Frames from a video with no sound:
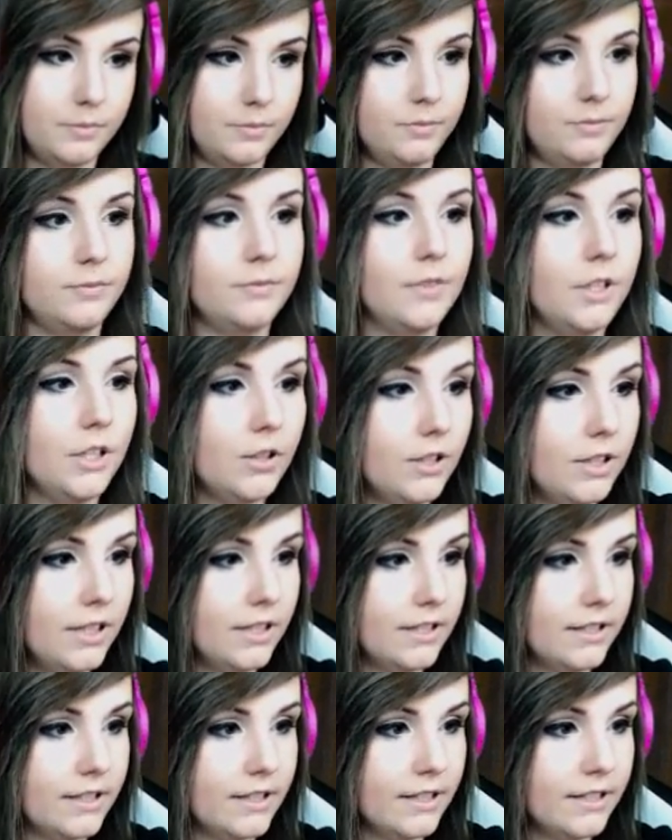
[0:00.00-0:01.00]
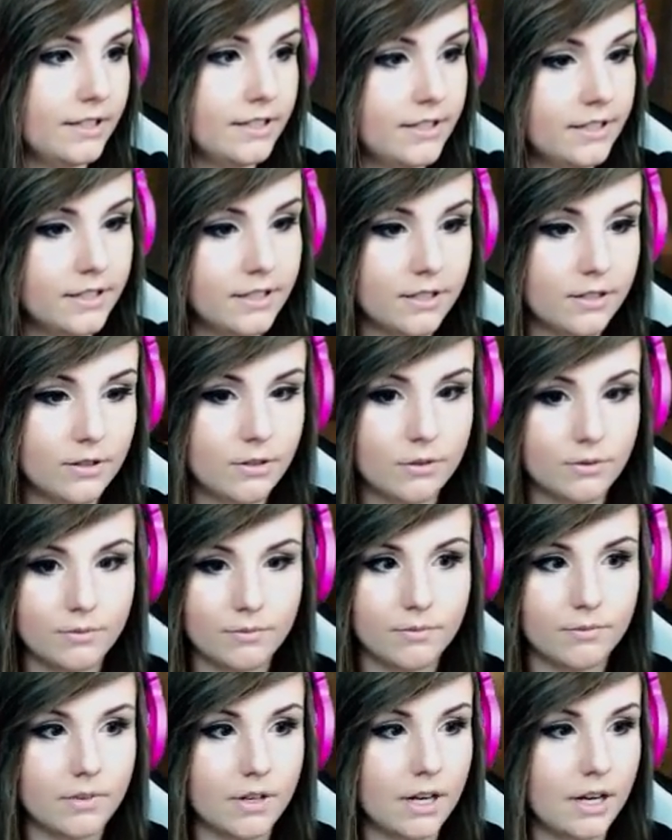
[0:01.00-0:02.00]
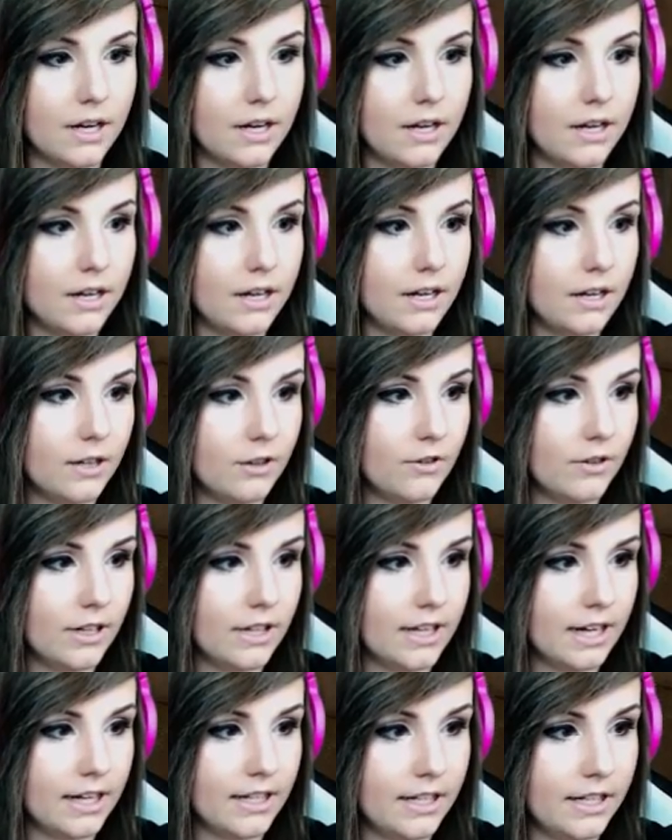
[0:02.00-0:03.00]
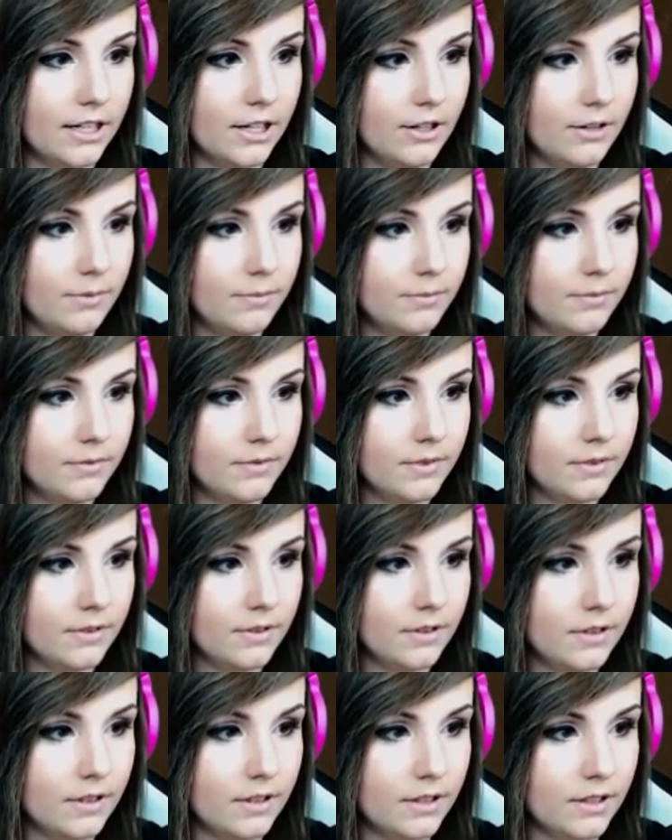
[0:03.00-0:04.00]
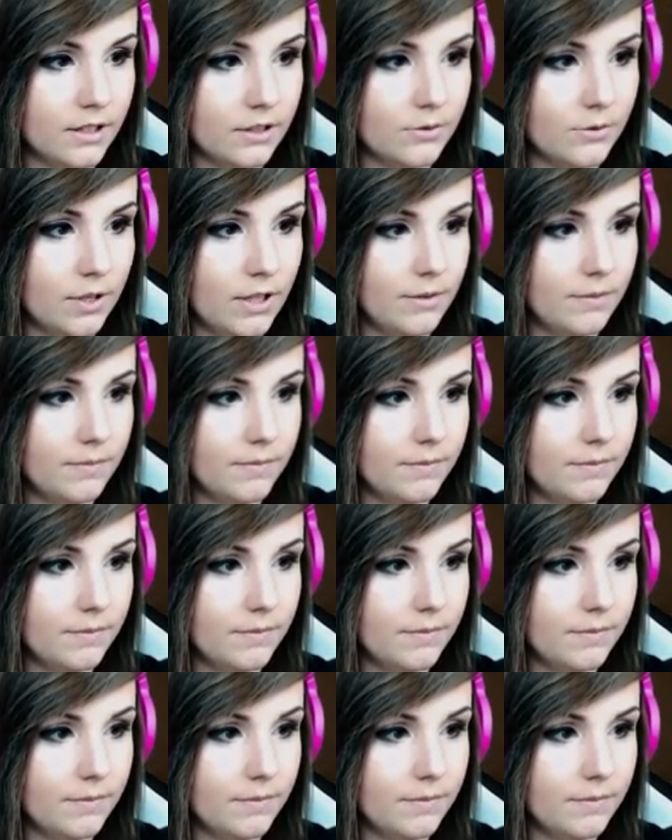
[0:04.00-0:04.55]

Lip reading: You need this gray line here, this one,